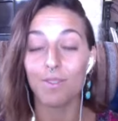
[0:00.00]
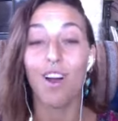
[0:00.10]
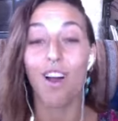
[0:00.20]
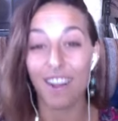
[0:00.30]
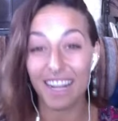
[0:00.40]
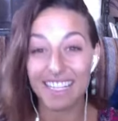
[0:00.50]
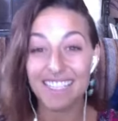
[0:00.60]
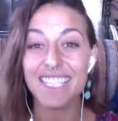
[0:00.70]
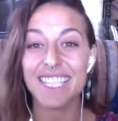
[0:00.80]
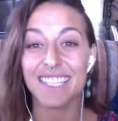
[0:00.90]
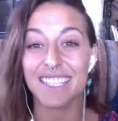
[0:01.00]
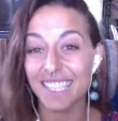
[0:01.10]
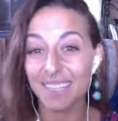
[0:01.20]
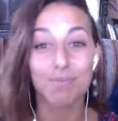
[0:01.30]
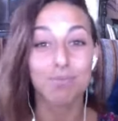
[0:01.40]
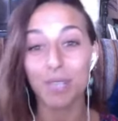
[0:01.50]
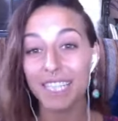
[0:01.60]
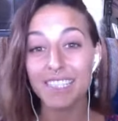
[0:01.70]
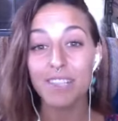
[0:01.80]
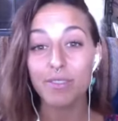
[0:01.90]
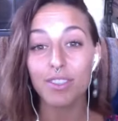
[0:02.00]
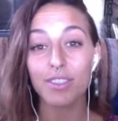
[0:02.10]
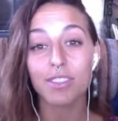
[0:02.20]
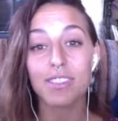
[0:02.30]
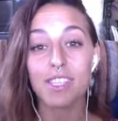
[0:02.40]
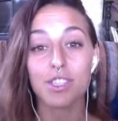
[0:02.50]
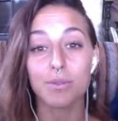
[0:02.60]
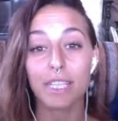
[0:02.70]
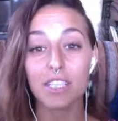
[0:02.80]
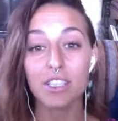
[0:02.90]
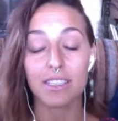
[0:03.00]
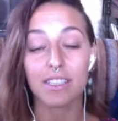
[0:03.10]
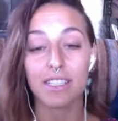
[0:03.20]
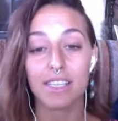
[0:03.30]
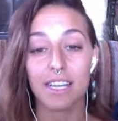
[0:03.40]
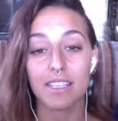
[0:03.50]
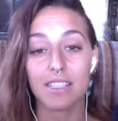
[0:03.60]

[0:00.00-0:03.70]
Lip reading: are in a pretty difficult situation these days.